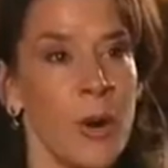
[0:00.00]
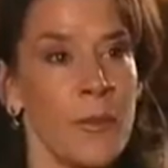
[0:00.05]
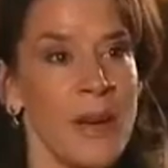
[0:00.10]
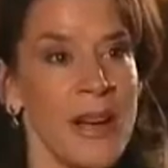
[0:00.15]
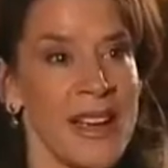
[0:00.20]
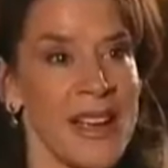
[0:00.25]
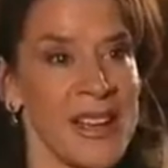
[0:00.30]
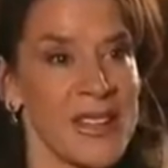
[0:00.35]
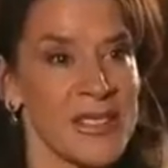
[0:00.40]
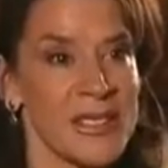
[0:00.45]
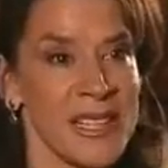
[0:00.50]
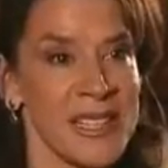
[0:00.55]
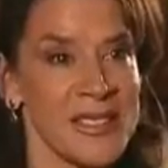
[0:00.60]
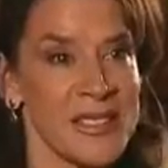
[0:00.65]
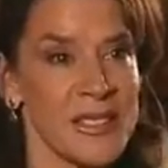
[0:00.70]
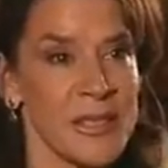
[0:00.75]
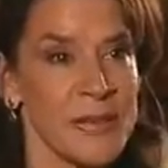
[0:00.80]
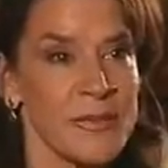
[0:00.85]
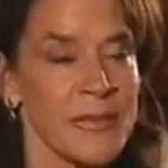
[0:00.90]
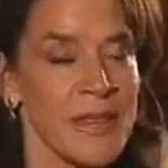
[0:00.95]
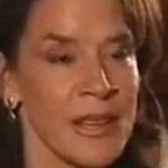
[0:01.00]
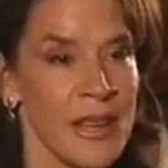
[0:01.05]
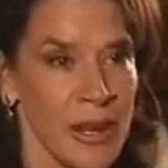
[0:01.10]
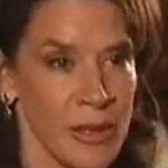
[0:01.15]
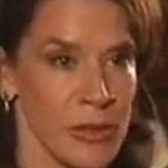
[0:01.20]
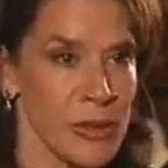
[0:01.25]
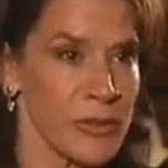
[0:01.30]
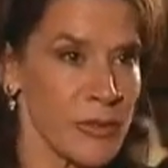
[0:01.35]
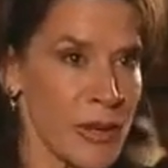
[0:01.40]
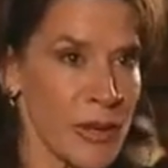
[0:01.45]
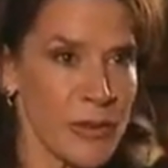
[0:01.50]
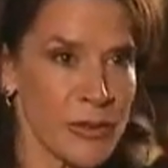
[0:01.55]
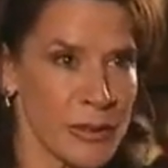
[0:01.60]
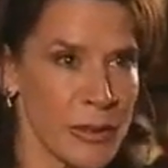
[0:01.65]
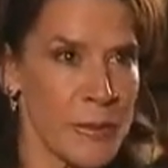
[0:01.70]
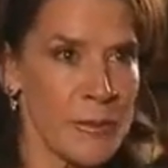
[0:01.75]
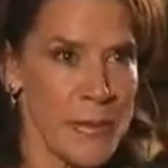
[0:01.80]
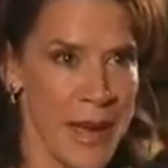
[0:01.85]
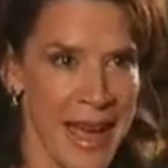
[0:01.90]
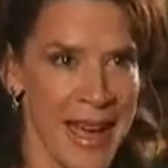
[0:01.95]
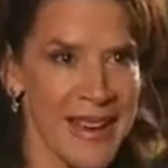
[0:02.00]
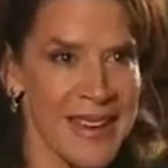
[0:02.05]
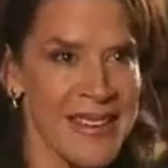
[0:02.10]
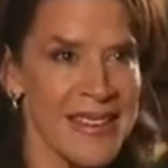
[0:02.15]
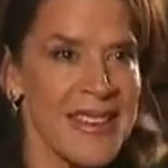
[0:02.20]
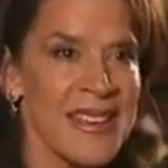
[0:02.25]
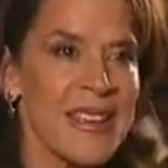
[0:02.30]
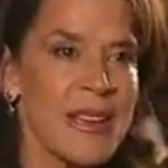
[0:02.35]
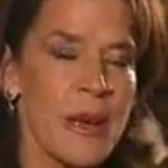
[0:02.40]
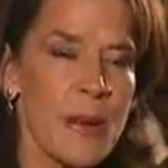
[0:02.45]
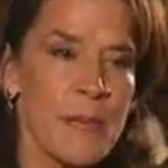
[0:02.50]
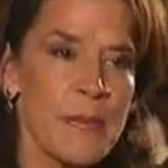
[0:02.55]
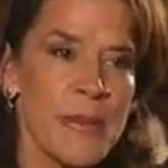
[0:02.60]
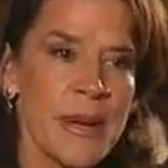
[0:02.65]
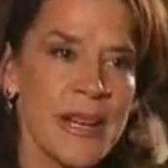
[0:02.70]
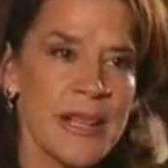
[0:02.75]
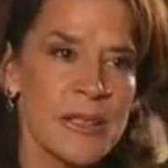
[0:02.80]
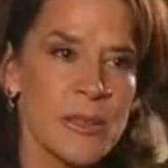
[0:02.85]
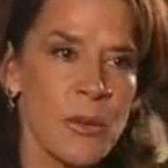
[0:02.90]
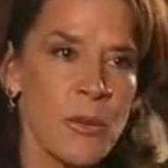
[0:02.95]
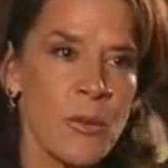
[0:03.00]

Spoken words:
all my assets. I could have held some back, but